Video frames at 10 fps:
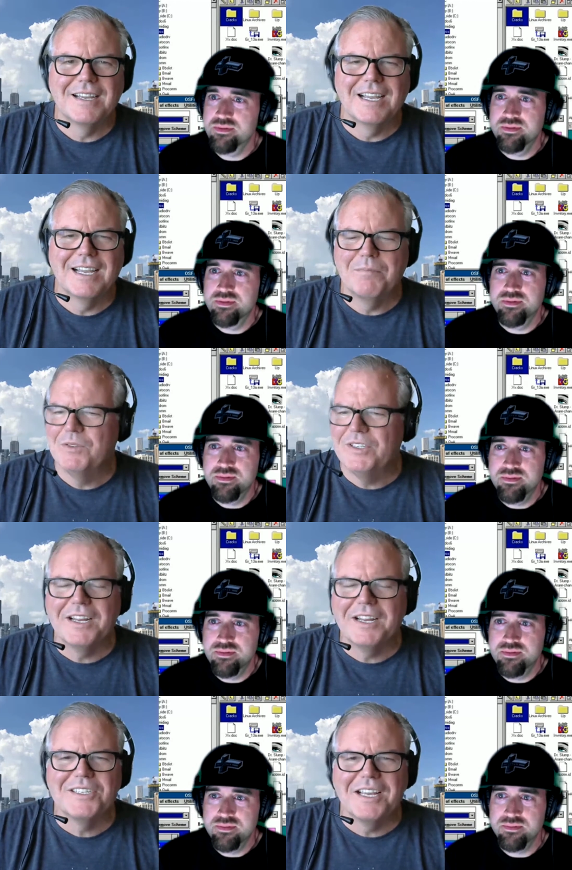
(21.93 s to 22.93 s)
Speaker 1: I'm
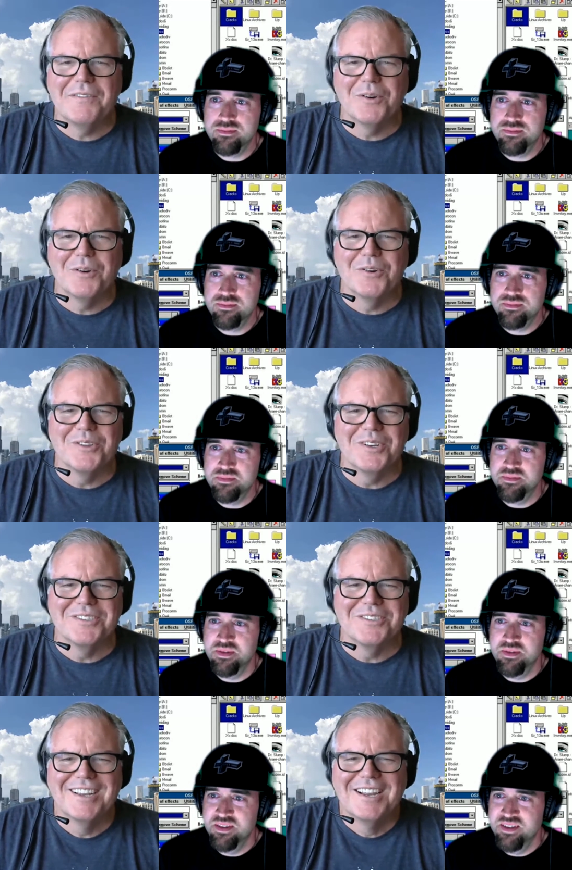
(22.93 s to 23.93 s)
staying safe here during
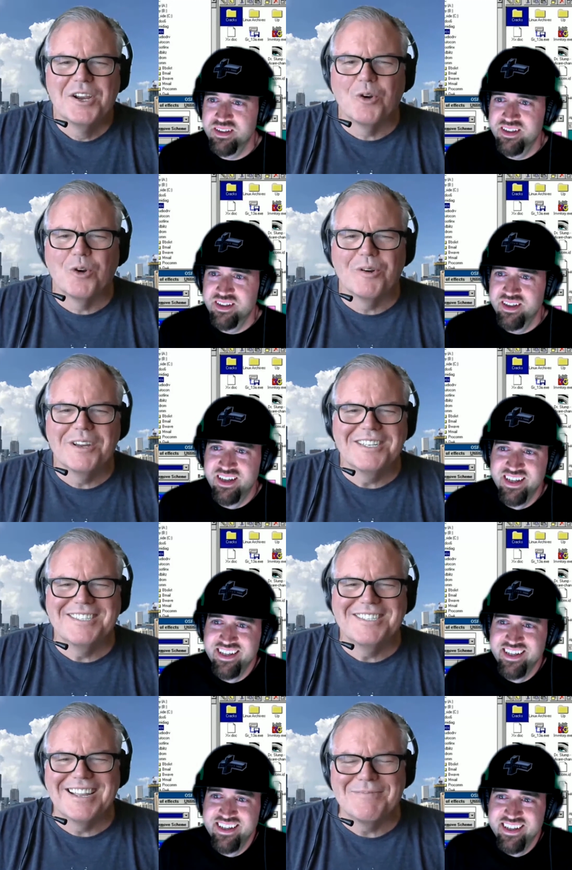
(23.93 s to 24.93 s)
these
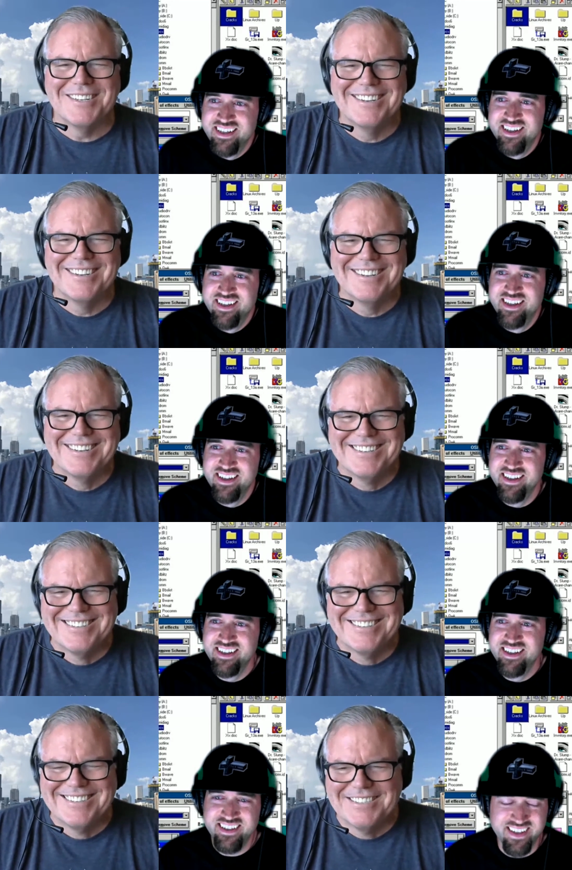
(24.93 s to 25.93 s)
crazy times.
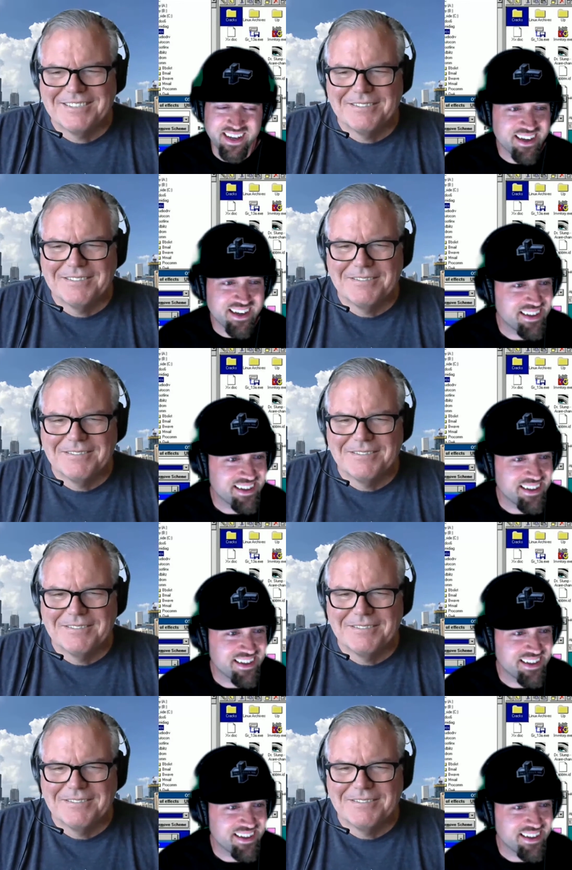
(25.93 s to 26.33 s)
Yeah,